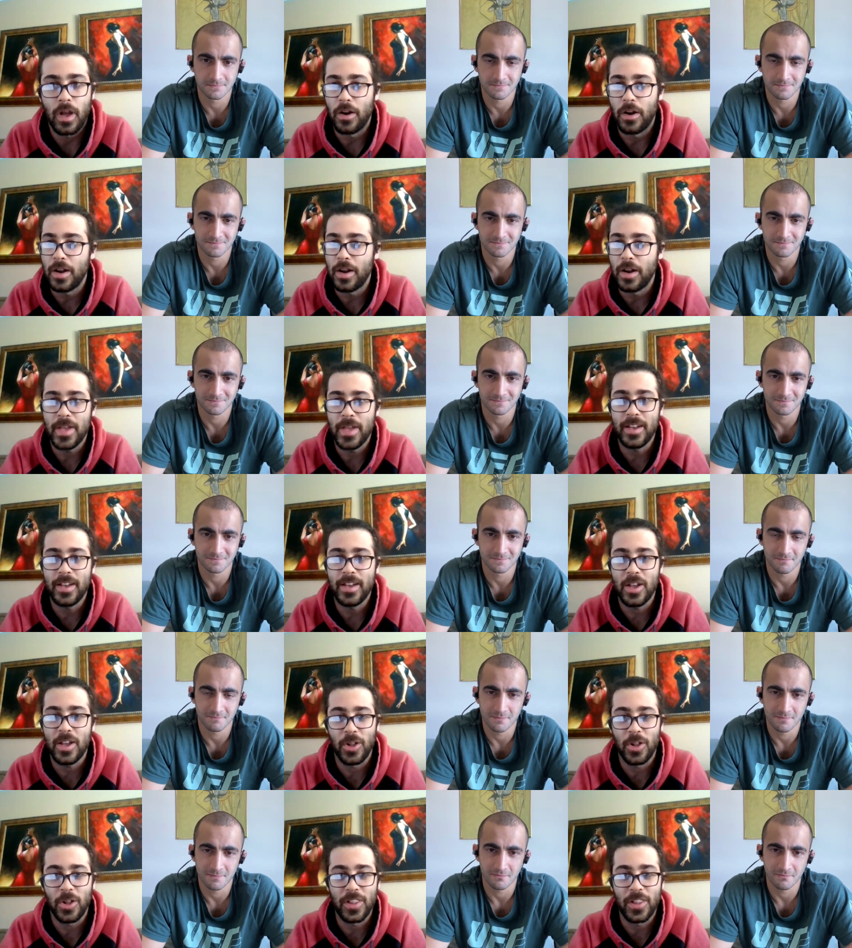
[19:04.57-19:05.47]
Speaker 1: All right,
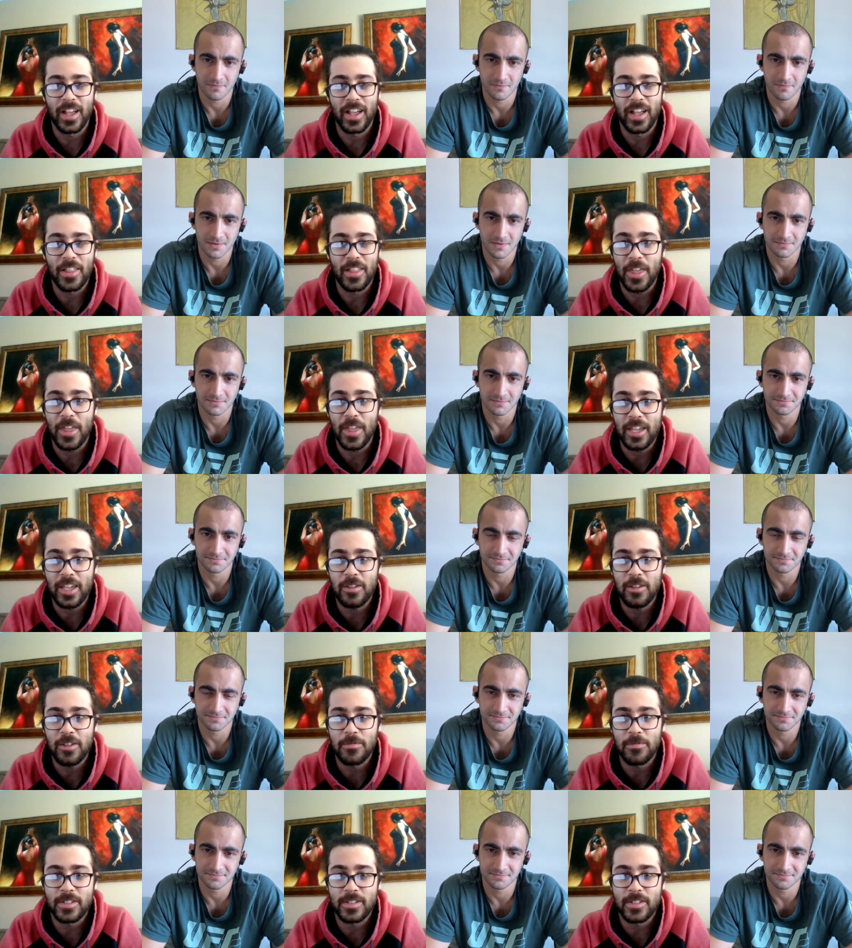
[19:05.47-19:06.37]
man. Well,
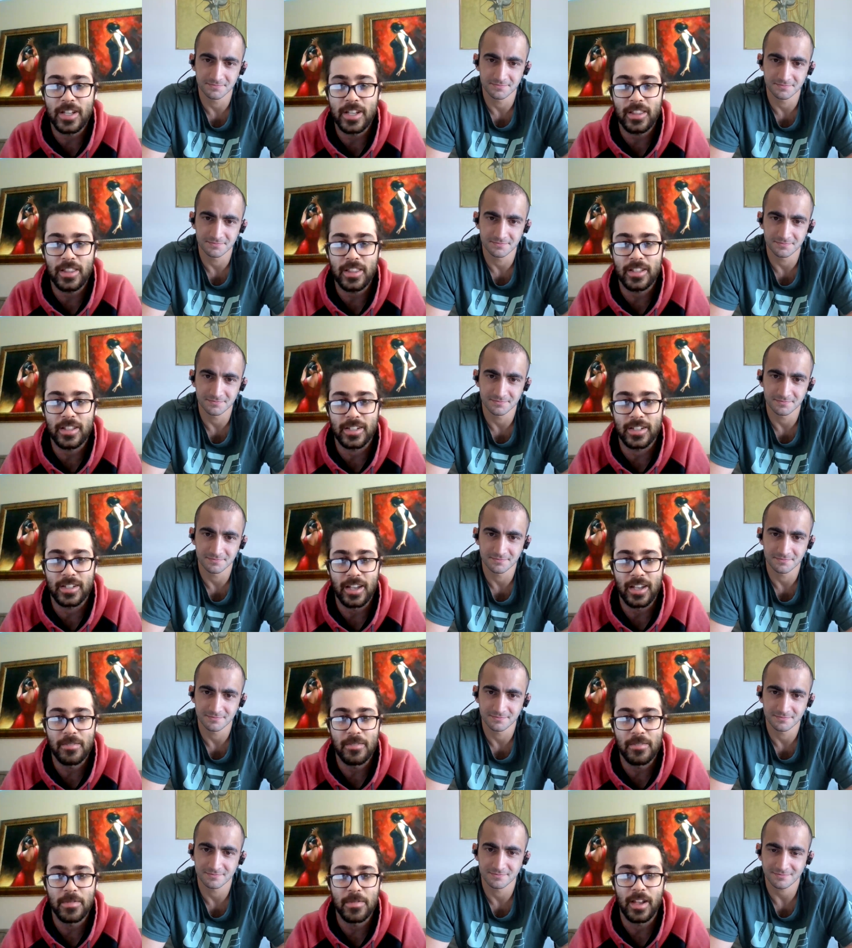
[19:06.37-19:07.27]
thank you for taking the
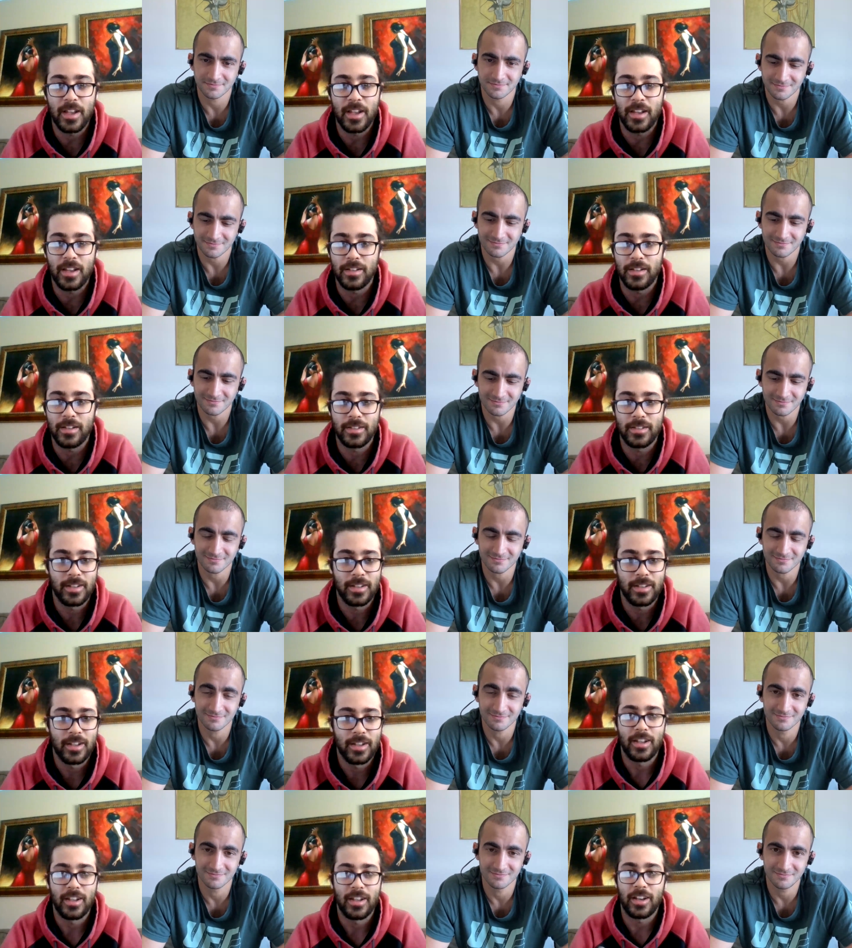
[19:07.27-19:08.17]
time and
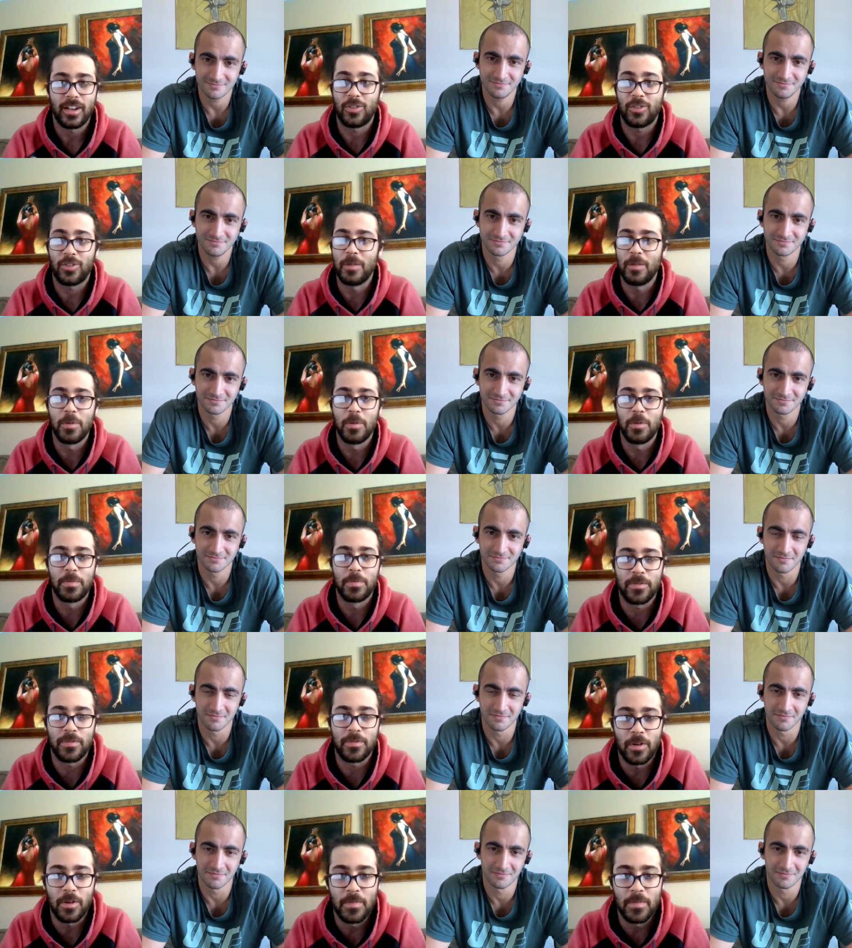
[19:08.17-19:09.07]
incredible
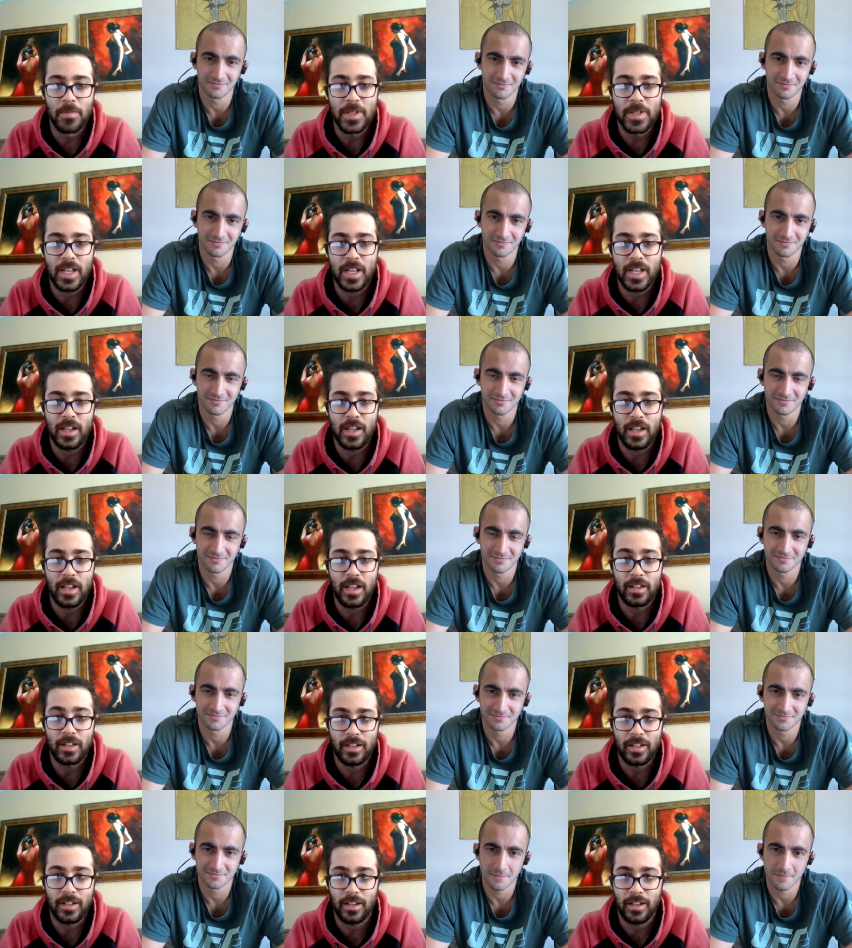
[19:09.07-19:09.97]
performance.
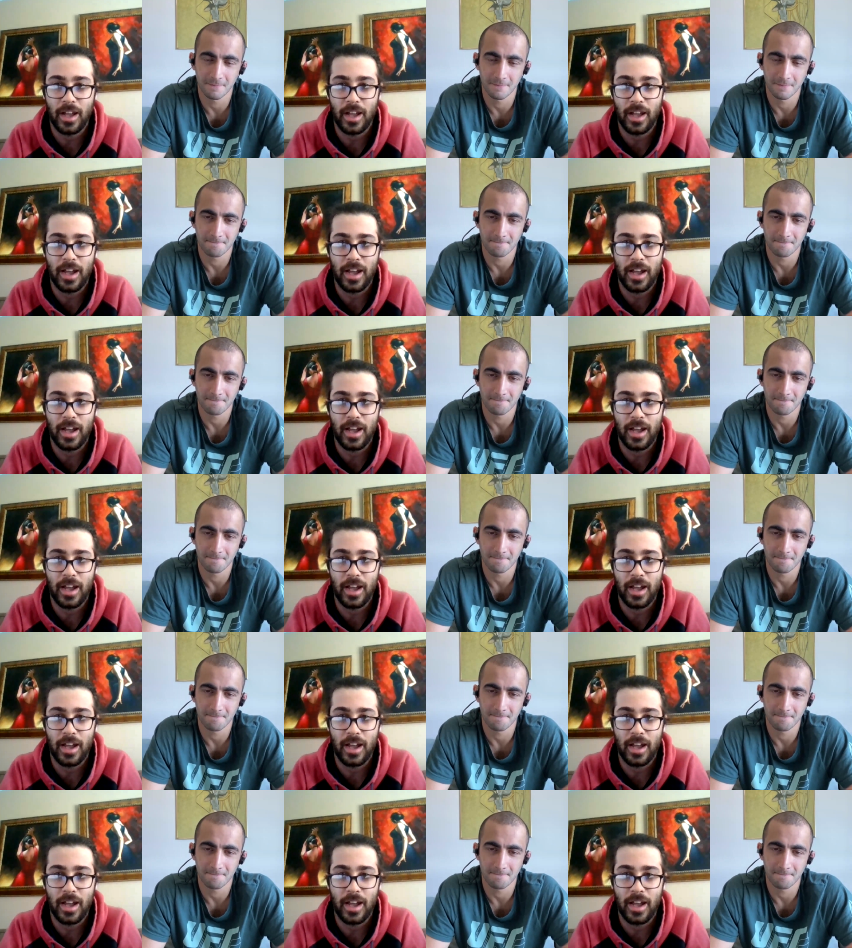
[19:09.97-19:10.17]
And like,